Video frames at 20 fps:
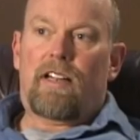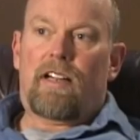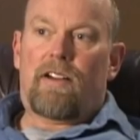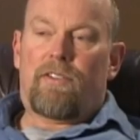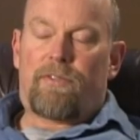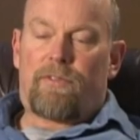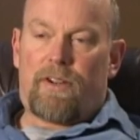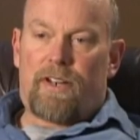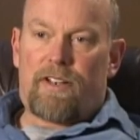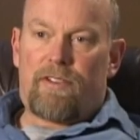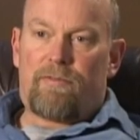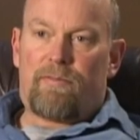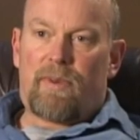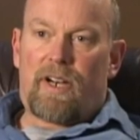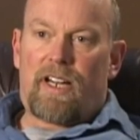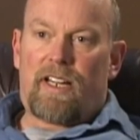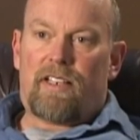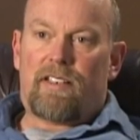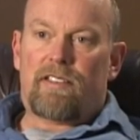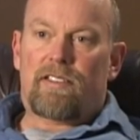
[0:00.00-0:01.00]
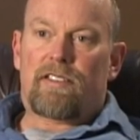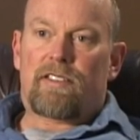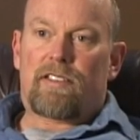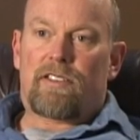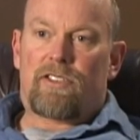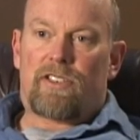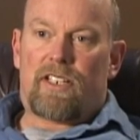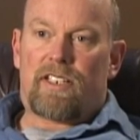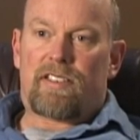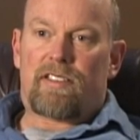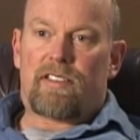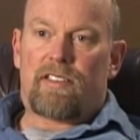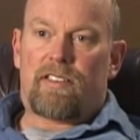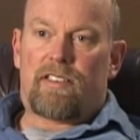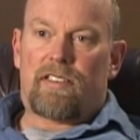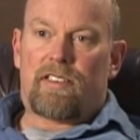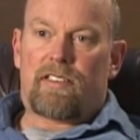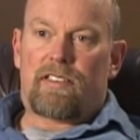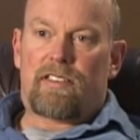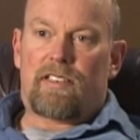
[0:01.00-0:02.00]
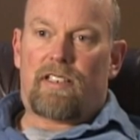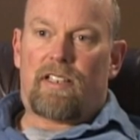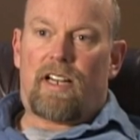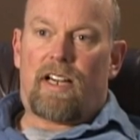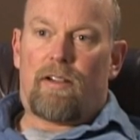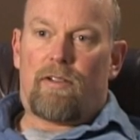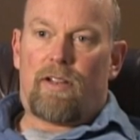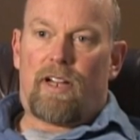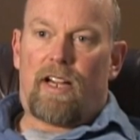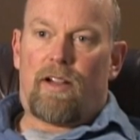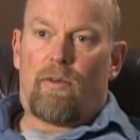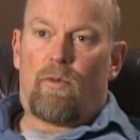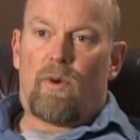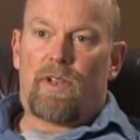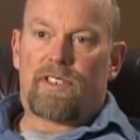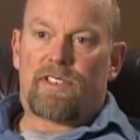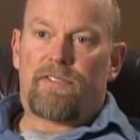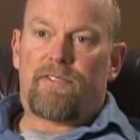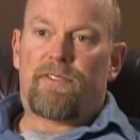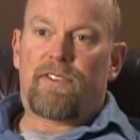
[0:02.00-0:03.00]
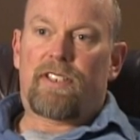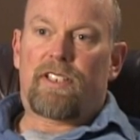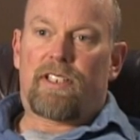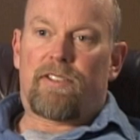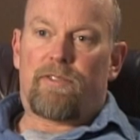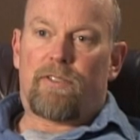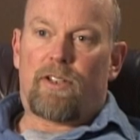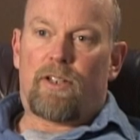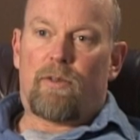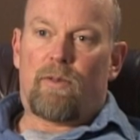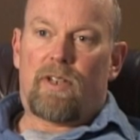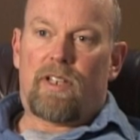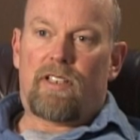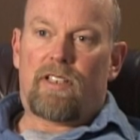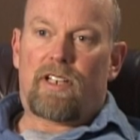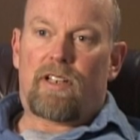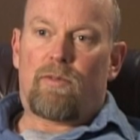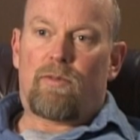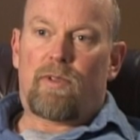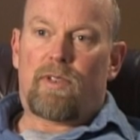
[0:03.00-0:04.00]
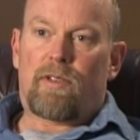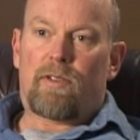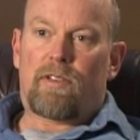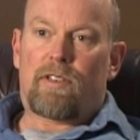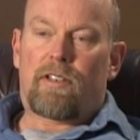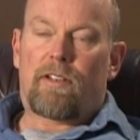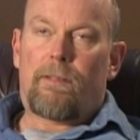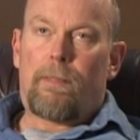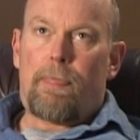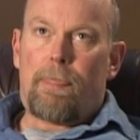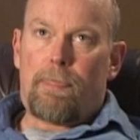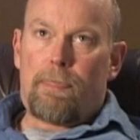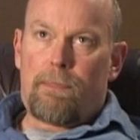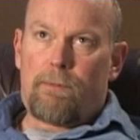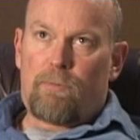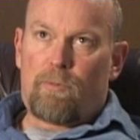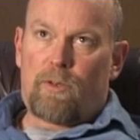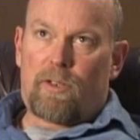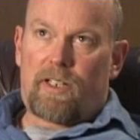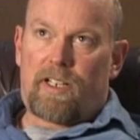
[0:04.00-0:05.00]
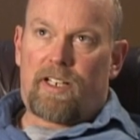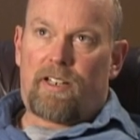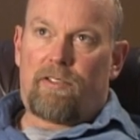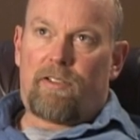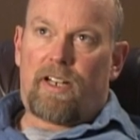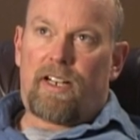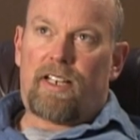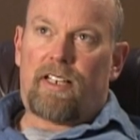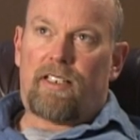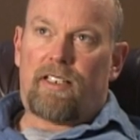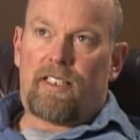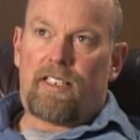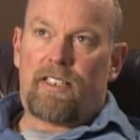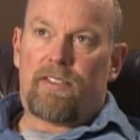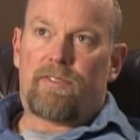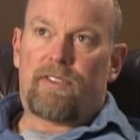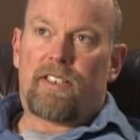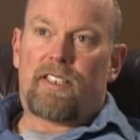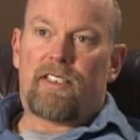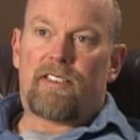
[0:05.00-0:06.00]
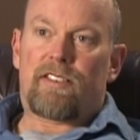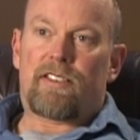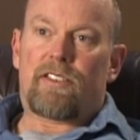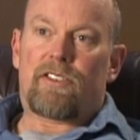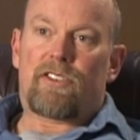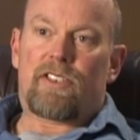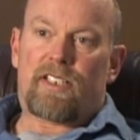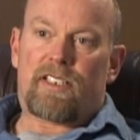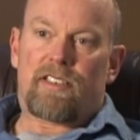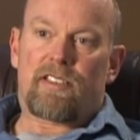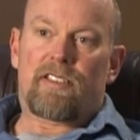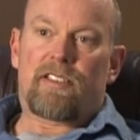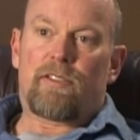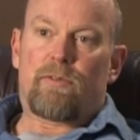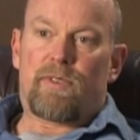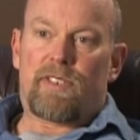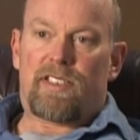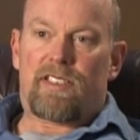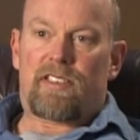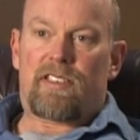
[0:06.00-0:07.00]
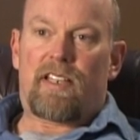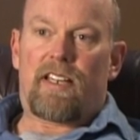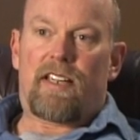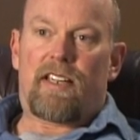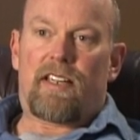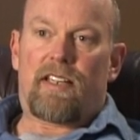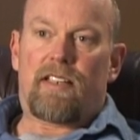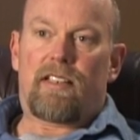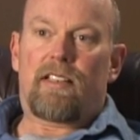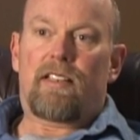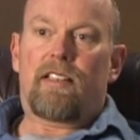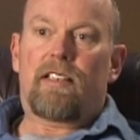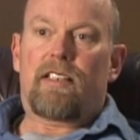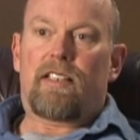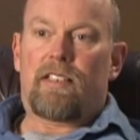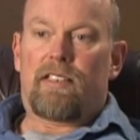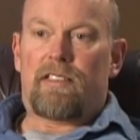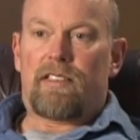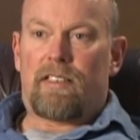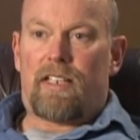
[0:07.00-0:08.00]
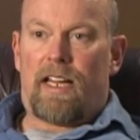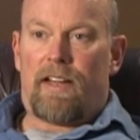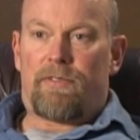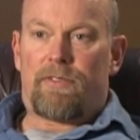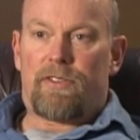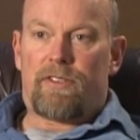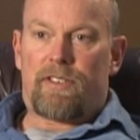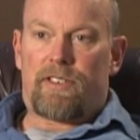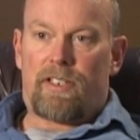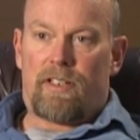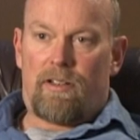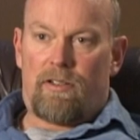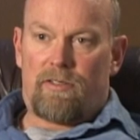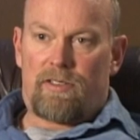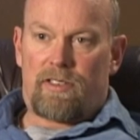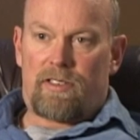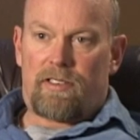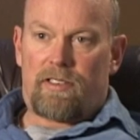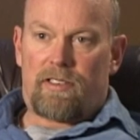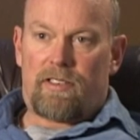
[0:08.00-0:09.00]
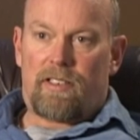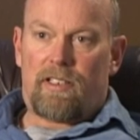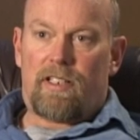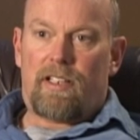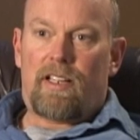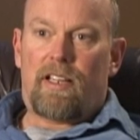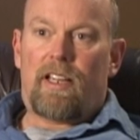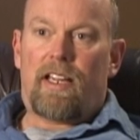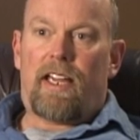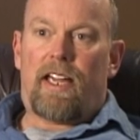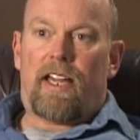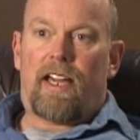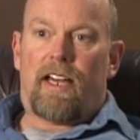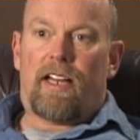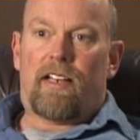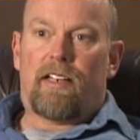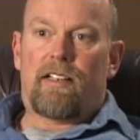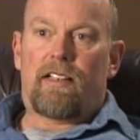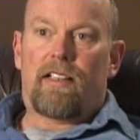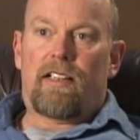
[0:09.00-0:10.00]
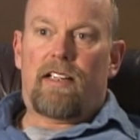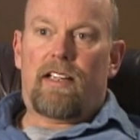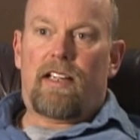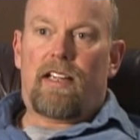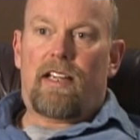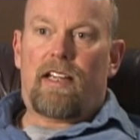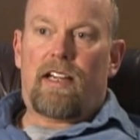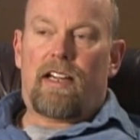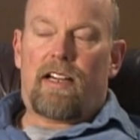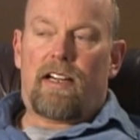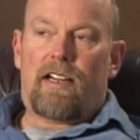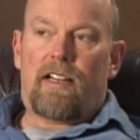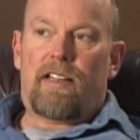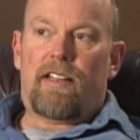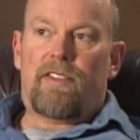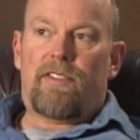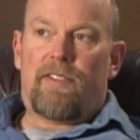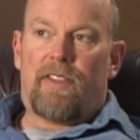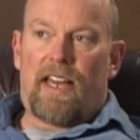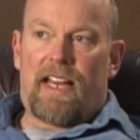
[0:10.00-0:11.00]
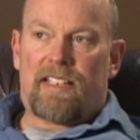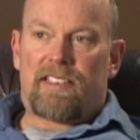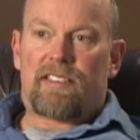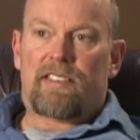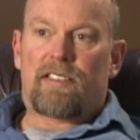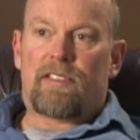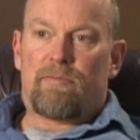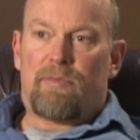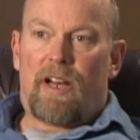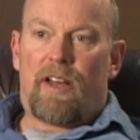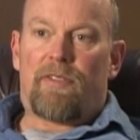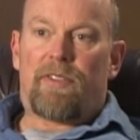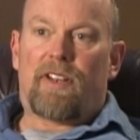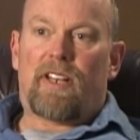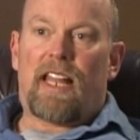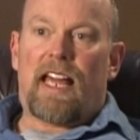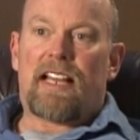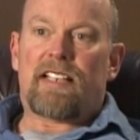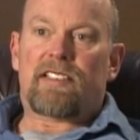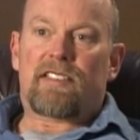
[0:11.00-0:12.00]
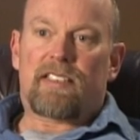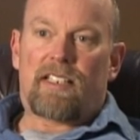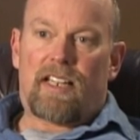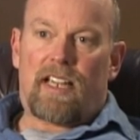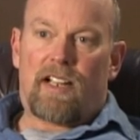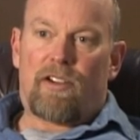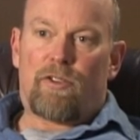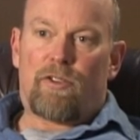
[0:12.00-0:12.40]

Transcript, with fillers: A friend of mine suggested that uh, I, I wasn't feeling very well, and we were we were getting ready to leave, and he suggested that we stay until after the toast, and that's about the last thing I